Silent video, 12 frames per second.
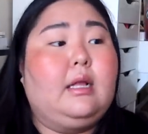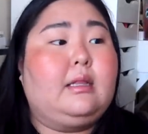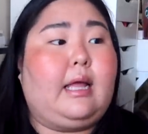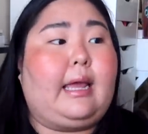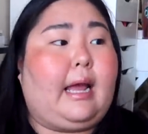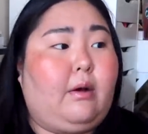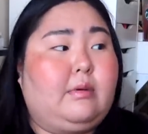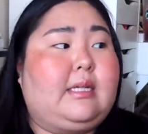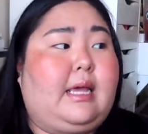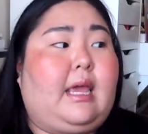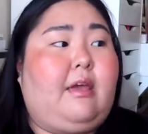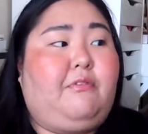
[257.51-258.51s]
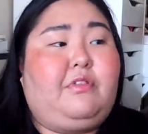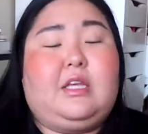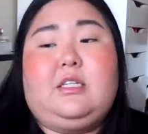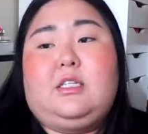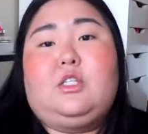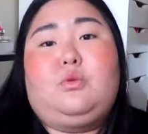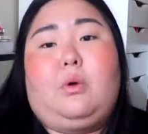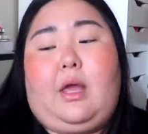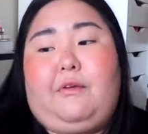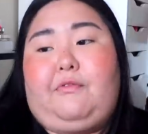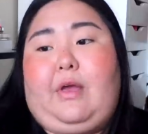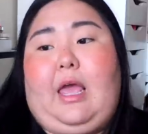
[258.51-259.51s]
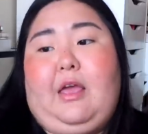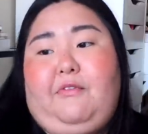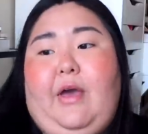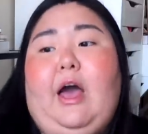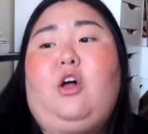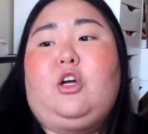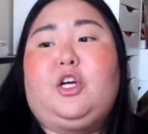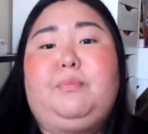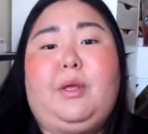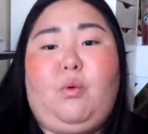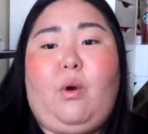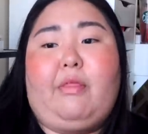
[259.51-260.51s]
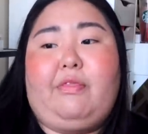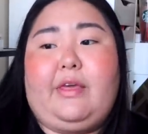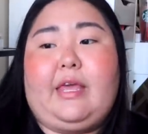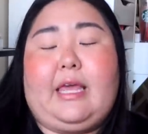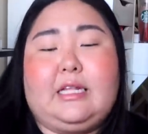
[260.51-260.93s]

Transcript: Like I was like, if hell could be one thing,